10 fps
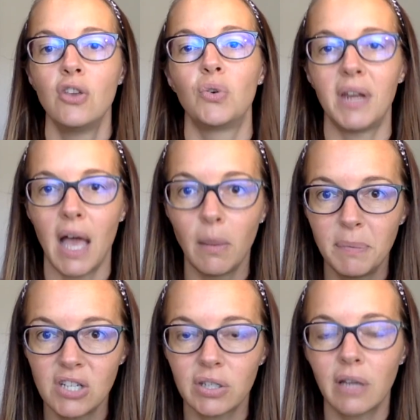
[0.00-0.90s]
You could help
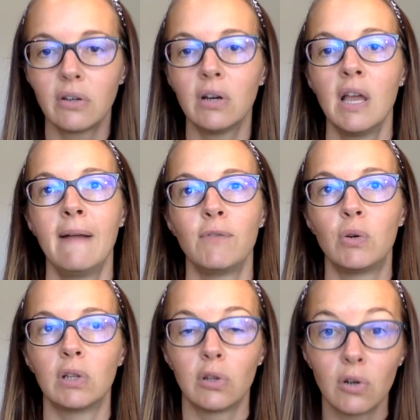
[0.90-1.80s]
each other. You
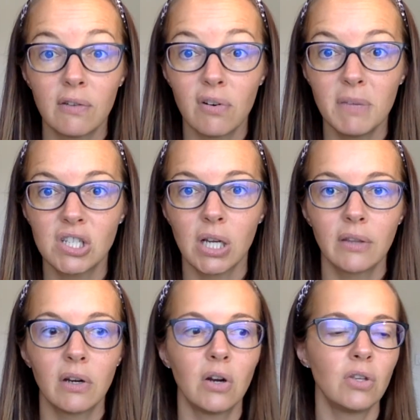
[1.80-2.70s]
could learn from each
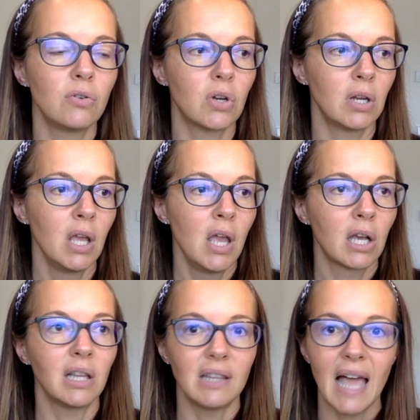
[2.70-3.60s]
other. You could
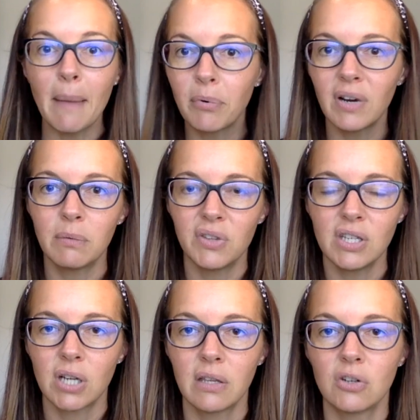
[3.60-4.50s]
collaborate with
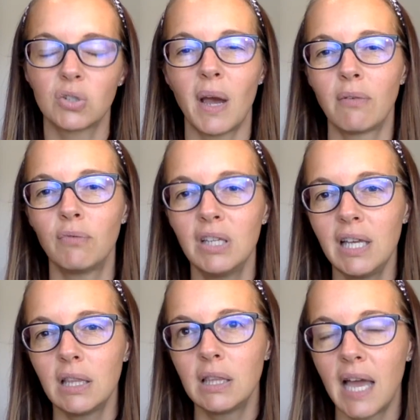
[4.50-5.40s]
each other. So I
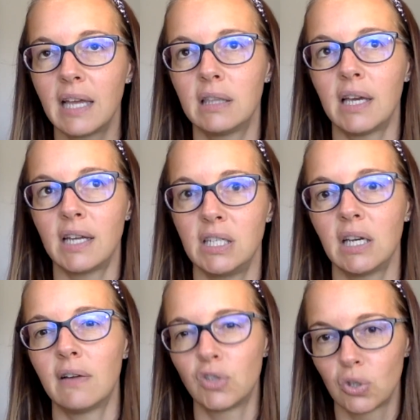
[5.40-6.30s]
really like the idea
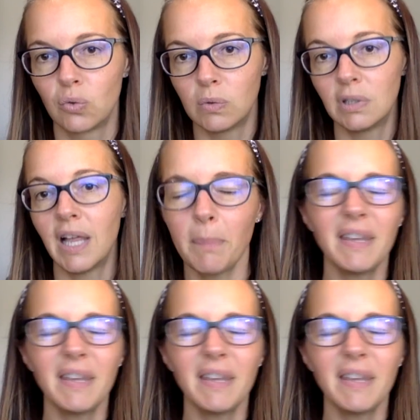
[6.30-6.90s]
of Skool.